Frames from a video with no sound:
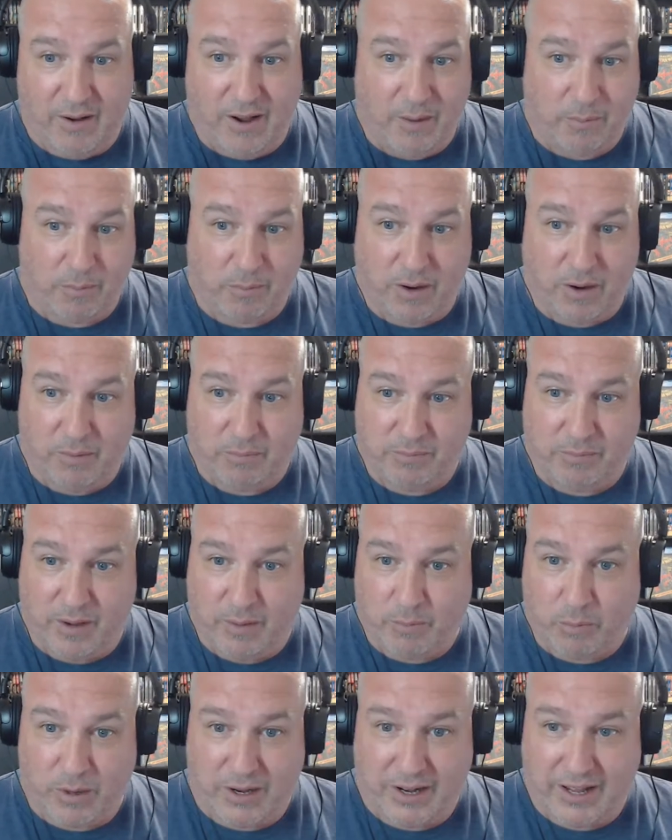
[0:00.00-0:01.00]

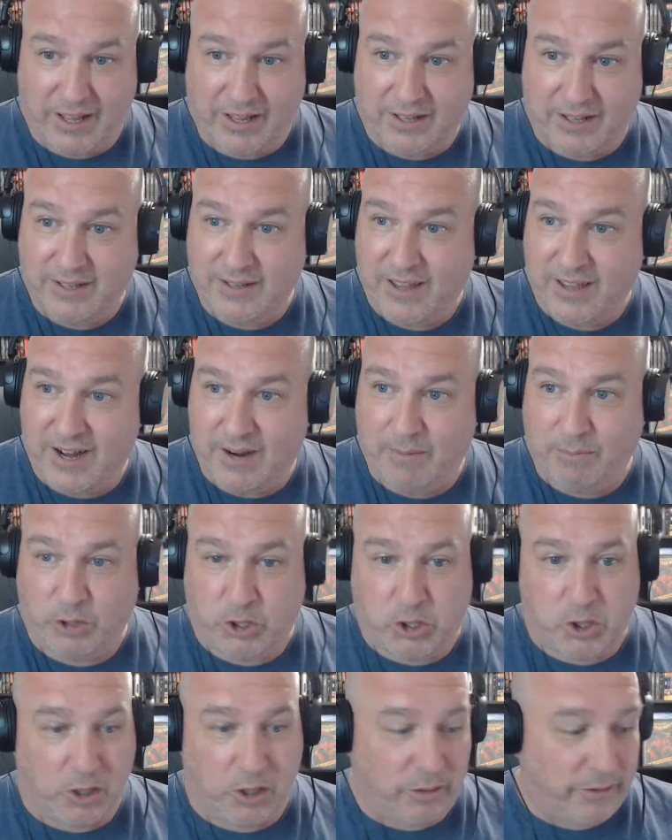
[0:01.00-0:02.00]
I'm reading, and I'm
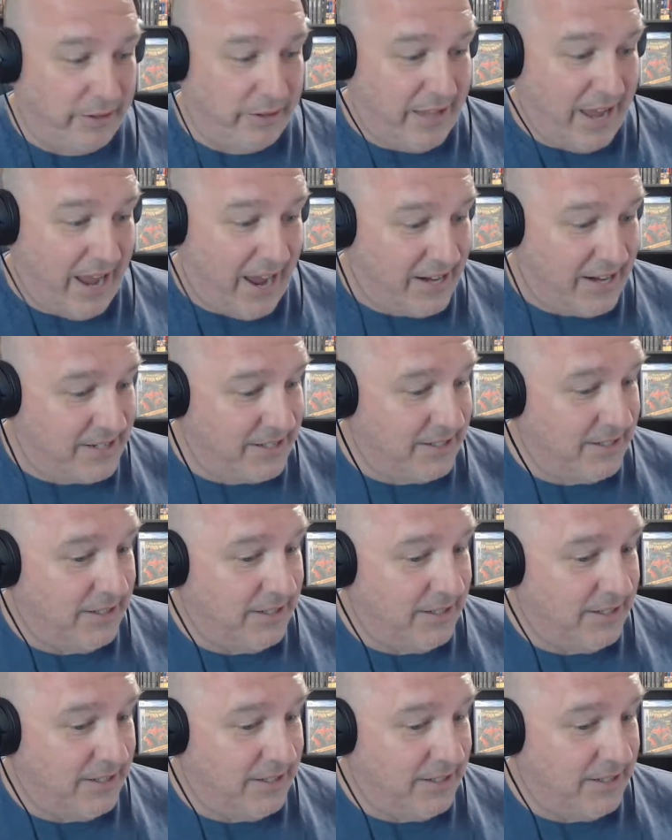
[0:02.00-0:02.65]
juggling that.